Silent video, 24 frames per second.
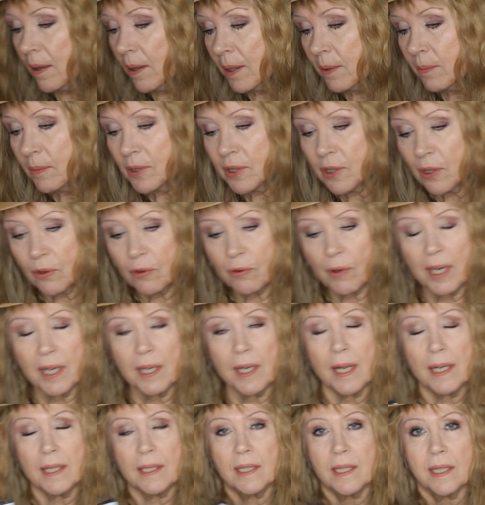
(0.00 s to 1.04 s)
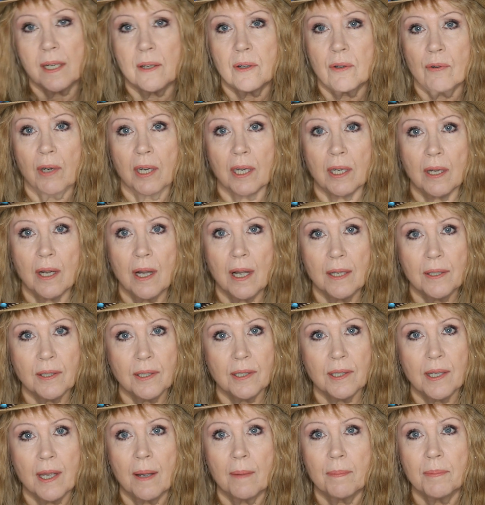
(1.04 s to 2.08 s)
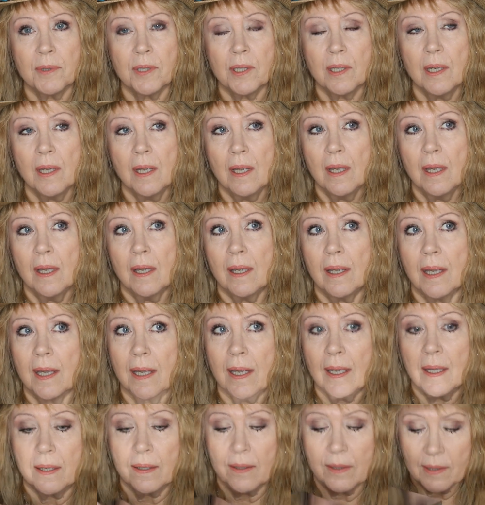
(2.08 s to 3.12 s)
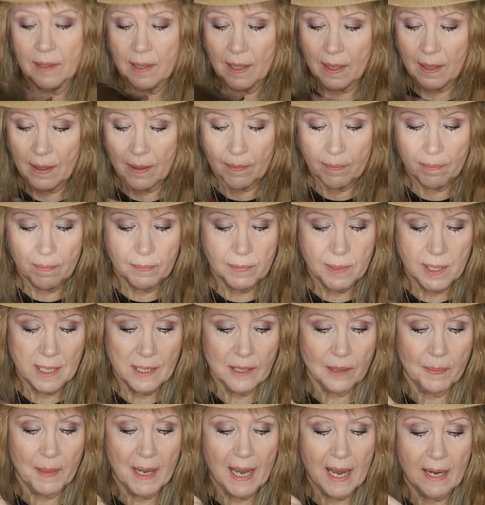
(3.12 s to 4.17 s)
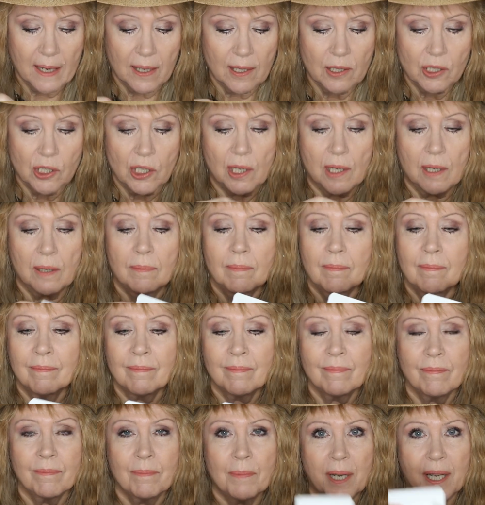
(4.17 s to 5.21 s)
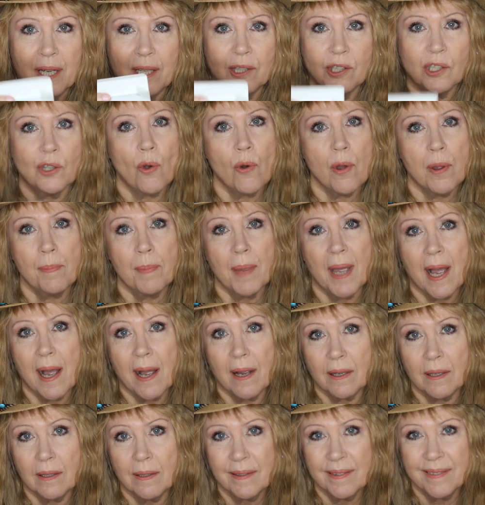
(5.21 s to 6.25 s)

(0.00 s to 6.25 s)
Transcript: It was a great idea, great concept, and nice packaging, but it's going back.